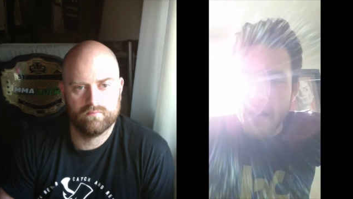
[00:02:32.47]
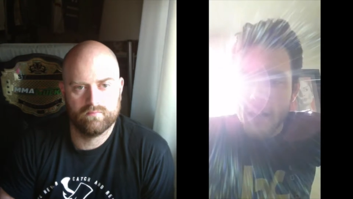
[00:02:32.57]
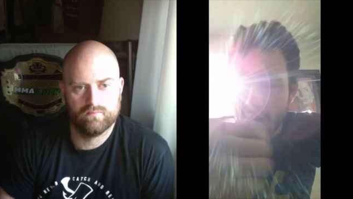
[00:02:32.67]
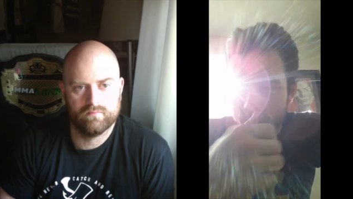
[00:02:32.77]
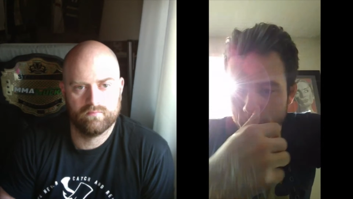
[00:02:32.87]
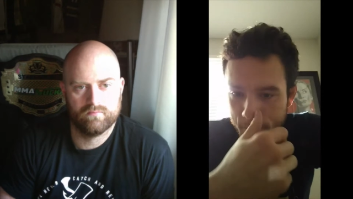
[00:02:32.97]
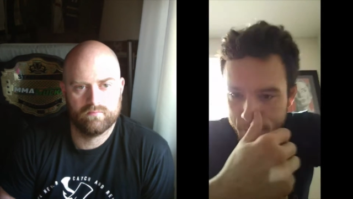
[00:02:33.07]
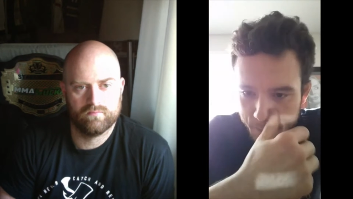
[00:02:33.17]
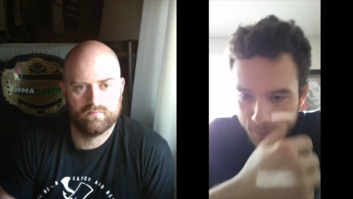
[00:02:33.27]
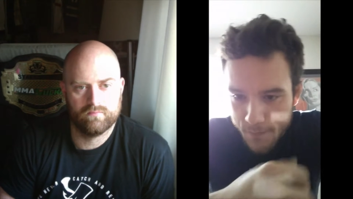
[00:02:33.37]
Speaker 1: Um,
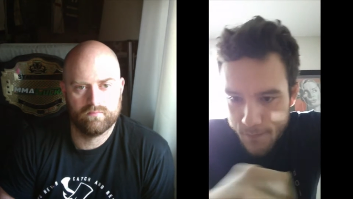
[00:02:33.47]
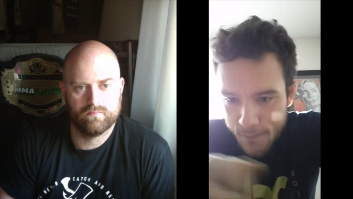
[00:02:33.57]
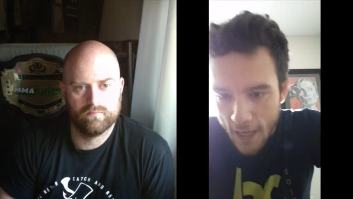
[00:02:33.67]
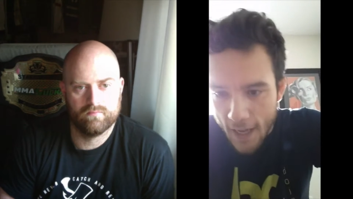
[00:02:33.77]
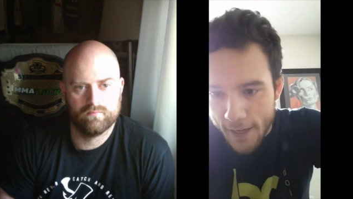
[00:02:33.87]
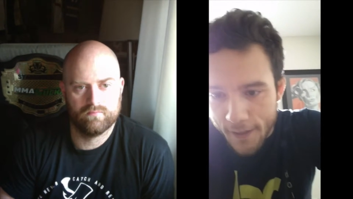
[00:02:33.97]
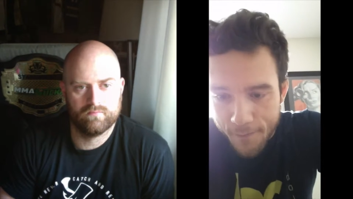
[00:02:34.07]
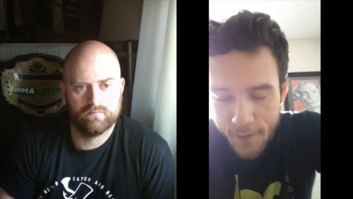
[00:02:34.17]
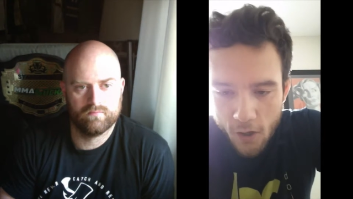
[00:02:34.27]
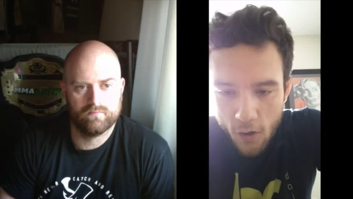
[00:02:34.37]

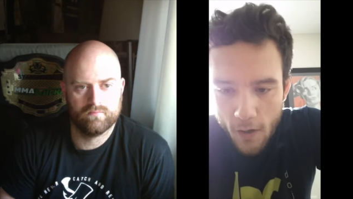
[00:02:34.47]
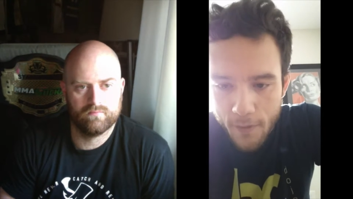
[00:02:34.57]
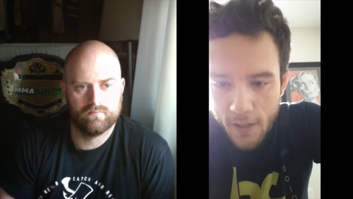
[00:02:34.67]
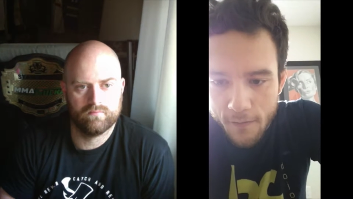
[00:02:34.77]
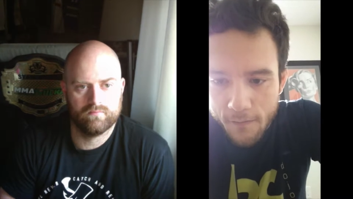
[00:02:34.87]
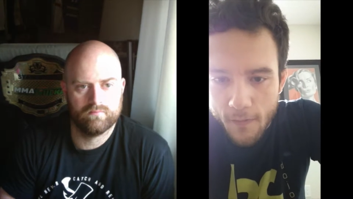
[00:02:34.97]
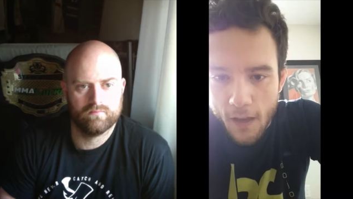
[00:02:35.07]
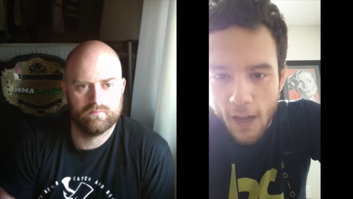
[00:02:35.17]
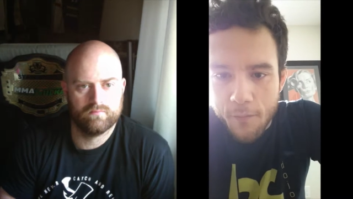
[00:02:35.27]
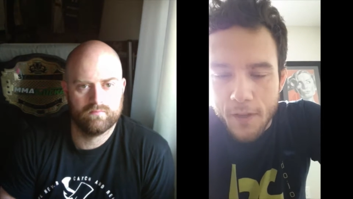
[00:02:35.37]
and you know i mean
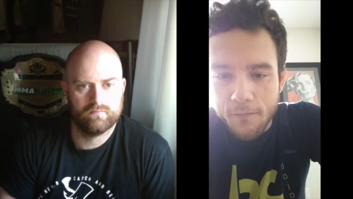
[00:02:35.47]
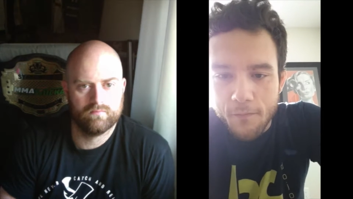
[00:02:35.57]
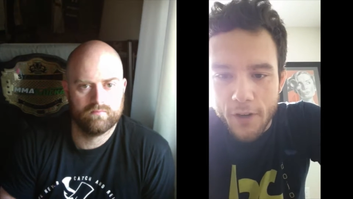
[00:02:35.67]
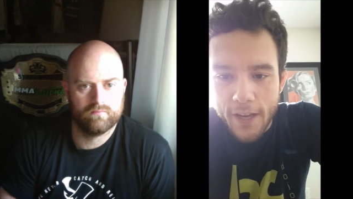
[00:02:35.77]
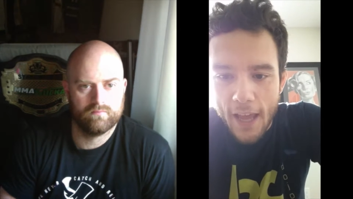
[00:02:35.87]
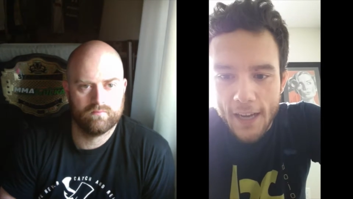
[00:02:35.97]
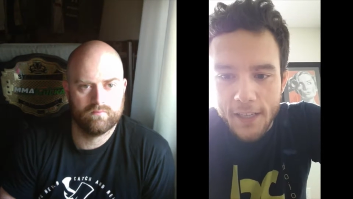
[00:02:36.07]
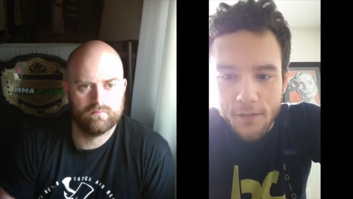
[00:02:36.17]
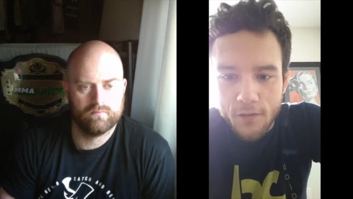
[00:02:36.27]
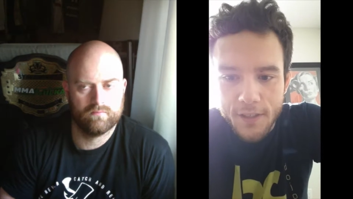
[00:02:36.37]
i've been pretty
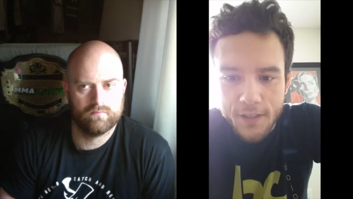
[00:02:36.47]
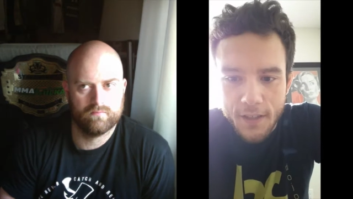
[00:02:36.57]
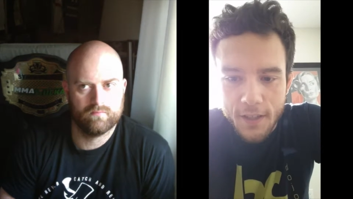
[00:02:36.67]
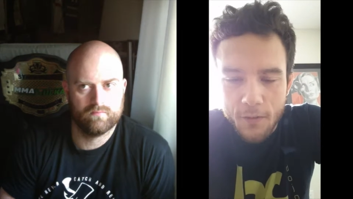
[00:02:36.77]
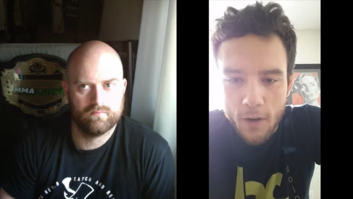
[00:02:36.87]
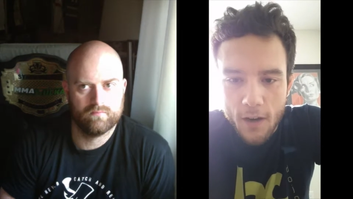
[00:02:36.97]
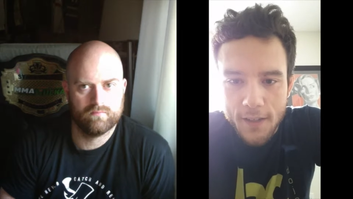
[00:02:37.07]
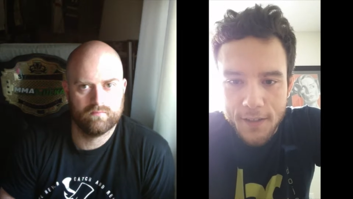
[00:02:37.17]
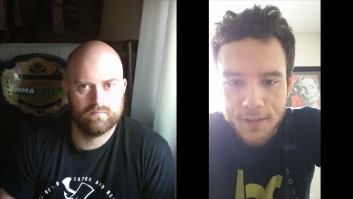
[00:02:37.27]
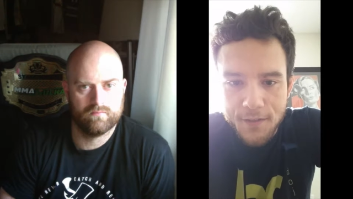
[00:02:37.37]
active recently
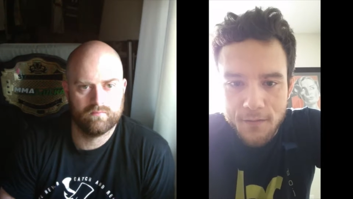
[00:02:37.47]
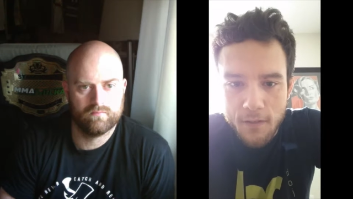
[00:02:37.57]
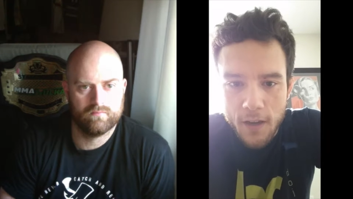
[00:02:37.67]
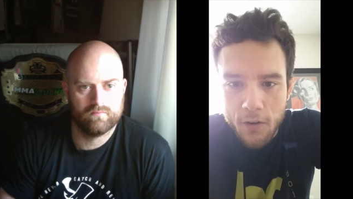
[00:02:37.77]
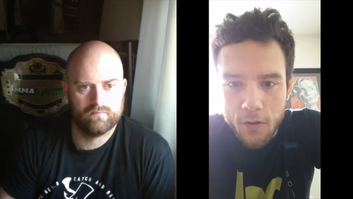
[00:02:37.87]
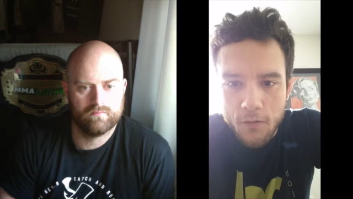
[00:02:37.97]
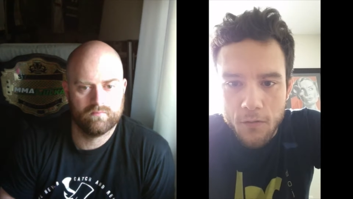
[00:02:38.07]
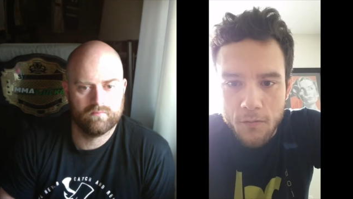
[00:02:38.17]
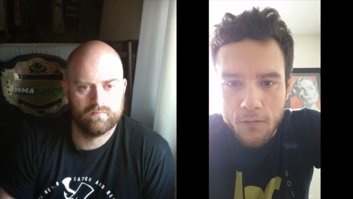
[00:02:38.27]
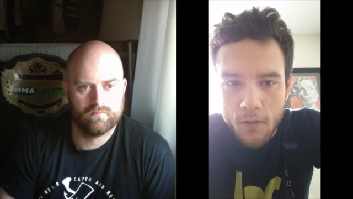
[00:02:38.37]
whereas i
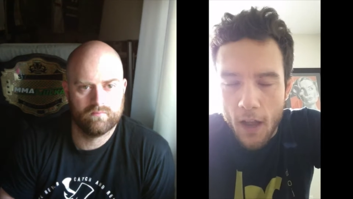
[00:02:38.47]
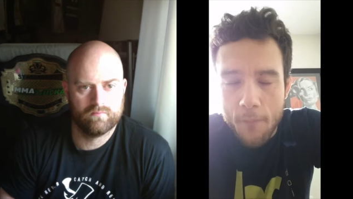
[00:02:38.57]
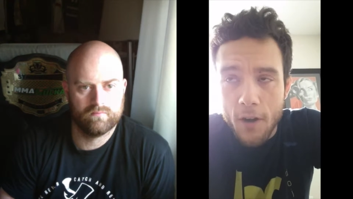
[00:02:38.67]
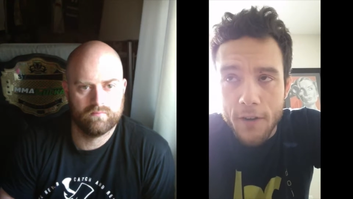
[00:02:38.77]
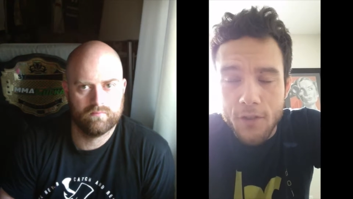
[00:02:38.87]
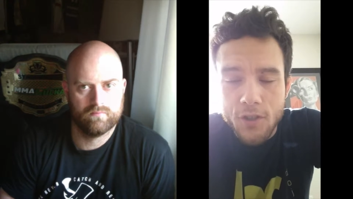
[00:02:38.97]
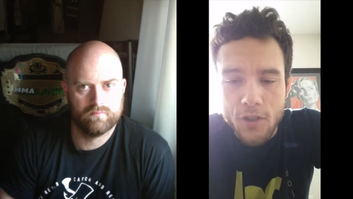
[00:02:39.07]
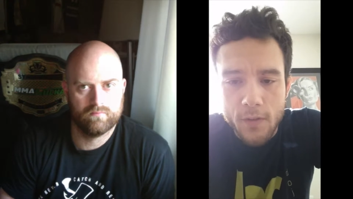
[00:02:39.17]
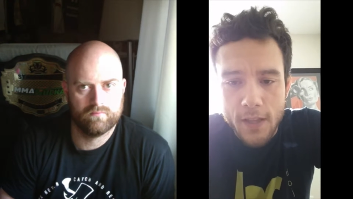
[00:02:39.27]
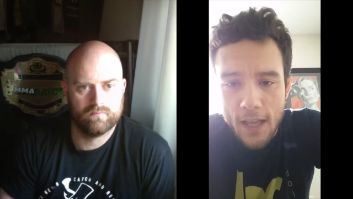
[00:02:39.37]
know I, am not even
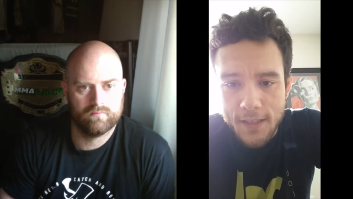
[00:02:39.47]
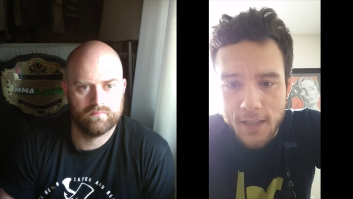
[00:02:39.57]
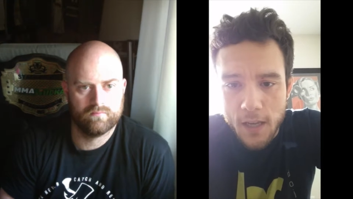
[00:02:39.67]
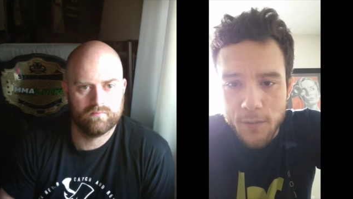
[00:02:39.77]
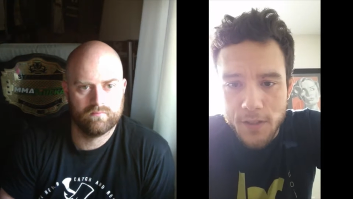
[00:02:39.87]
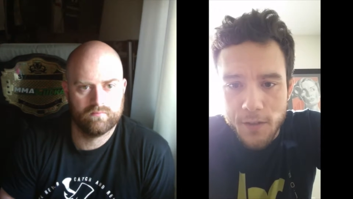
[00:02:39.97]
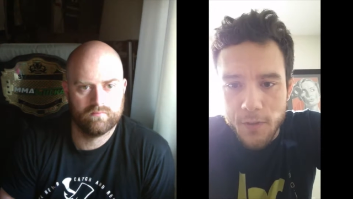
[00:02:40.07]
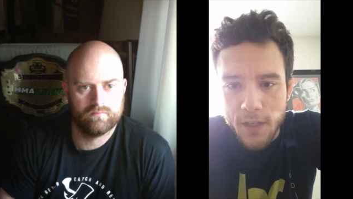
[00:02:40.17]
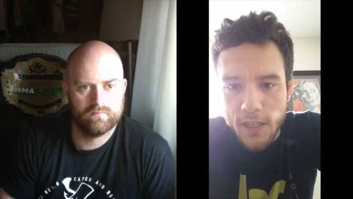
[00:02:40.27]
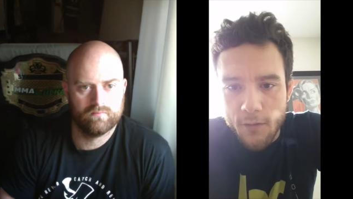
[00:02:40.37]
sure when the last time he's
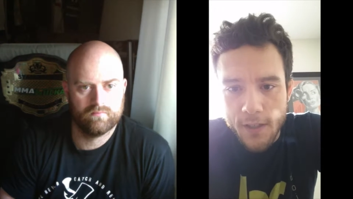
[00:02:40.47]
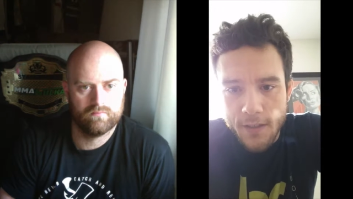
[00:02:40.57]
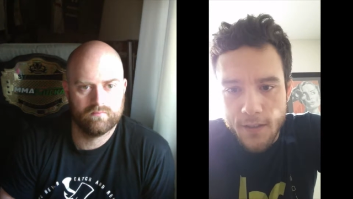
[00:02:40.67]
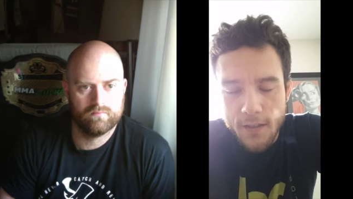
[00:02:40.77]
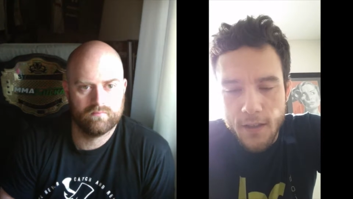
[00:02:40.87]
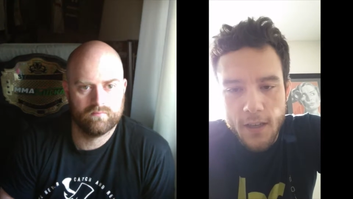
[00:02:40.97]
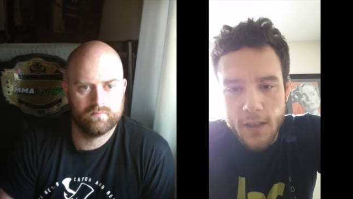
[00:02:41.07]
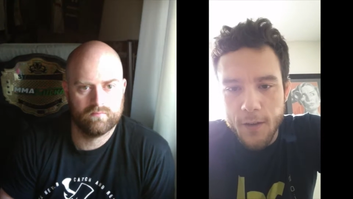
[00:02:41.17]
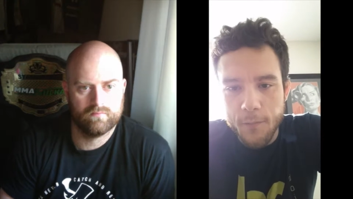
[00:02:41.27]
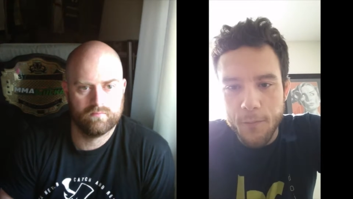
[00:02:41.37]
competed was
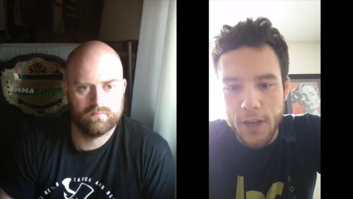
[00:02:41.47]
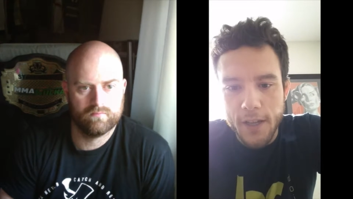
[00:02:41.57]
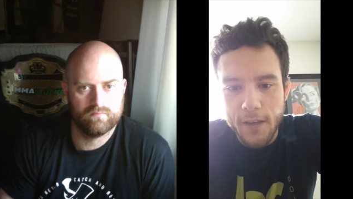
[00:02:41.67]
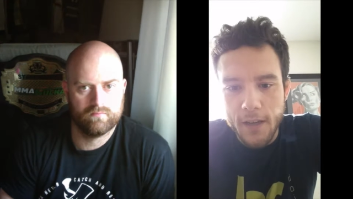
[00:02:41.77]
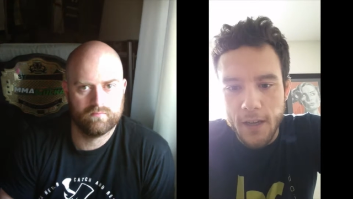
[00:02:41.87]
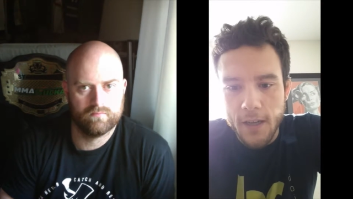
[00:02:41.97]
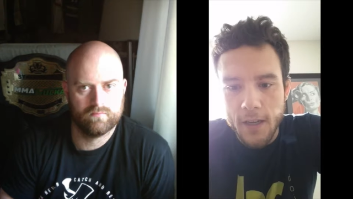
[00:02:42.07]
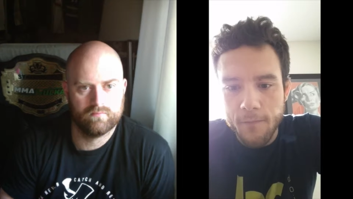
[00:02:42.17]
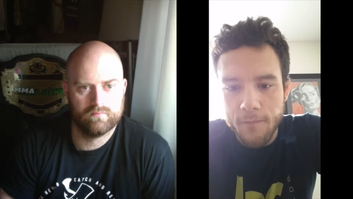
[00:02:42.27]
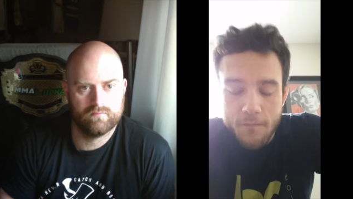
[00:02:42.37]
but
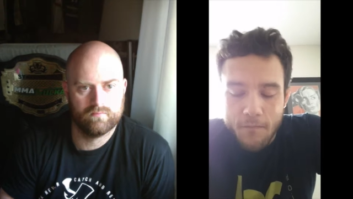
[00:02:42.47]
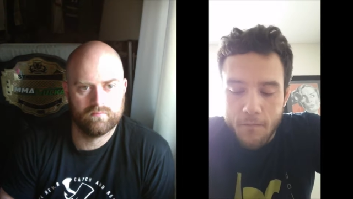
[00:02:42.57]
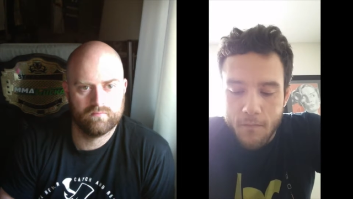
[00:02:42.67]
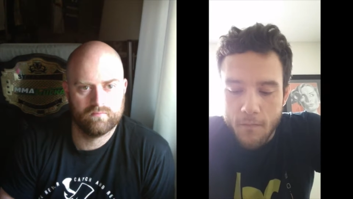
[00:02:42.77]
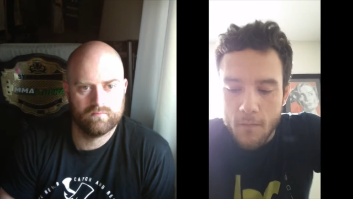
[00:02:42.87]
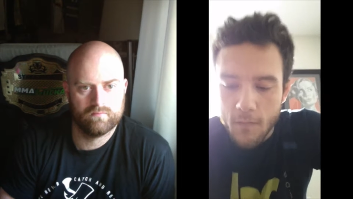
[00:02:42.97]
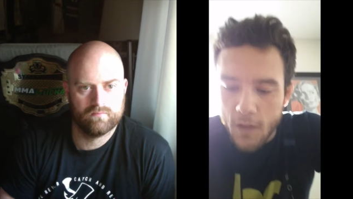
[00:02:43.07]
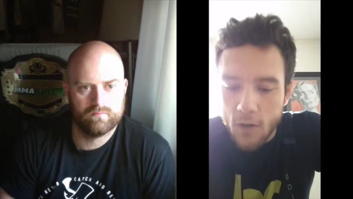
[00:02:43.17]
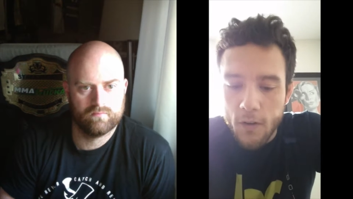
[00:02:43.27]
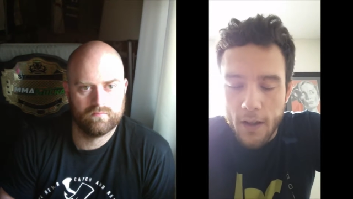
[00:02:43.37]
um, you
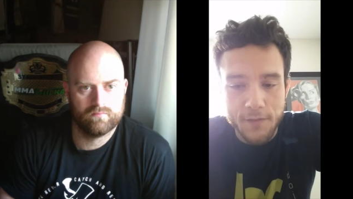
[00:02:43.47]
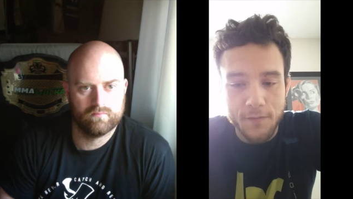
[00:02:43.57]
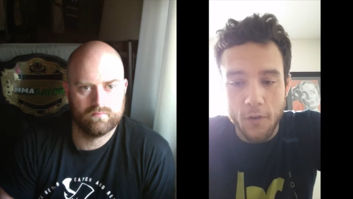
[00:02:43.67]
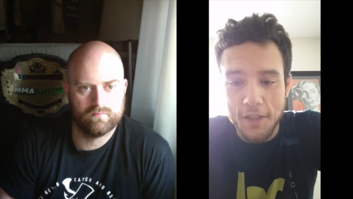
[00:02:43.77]
know as